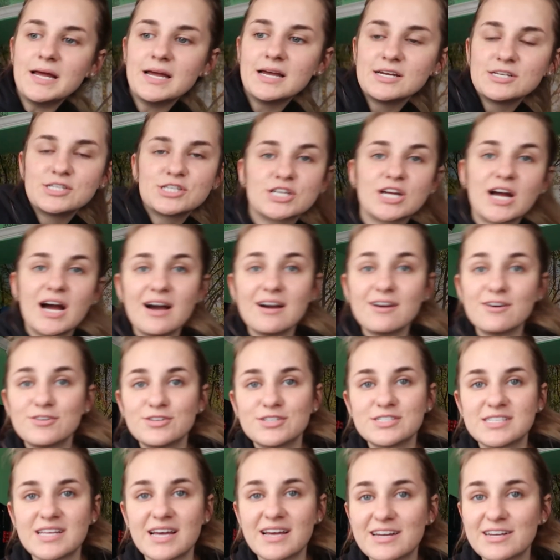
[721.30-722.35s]
Chicago
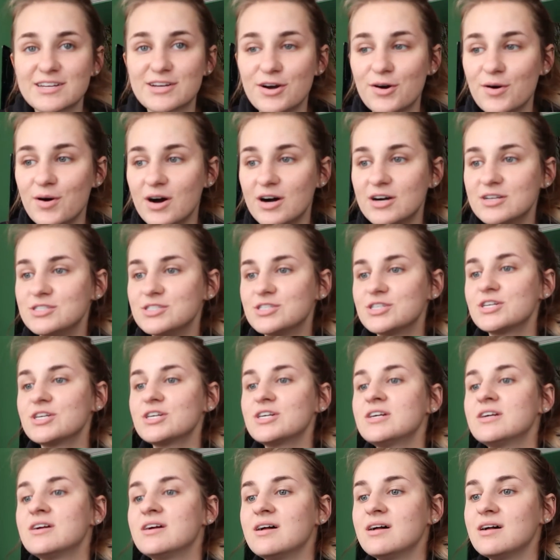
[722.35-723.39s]
decided to go
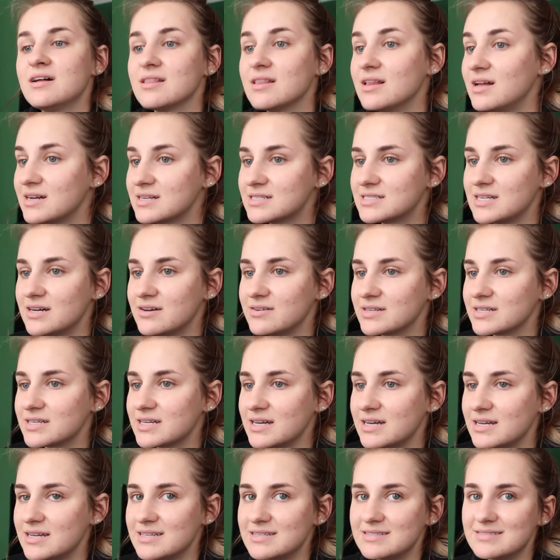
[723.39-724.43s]
under lockdown
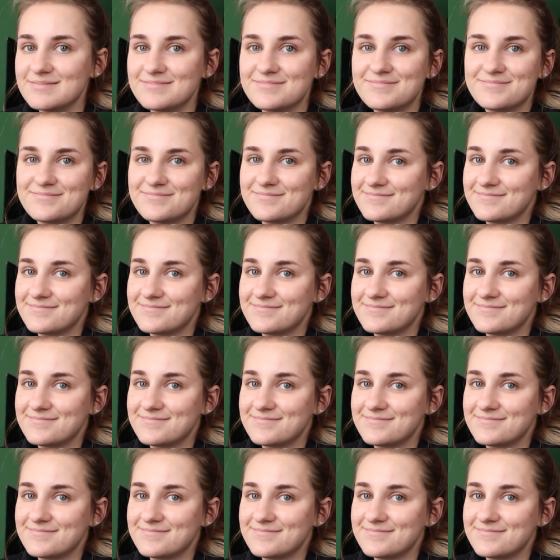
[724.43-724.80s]
again.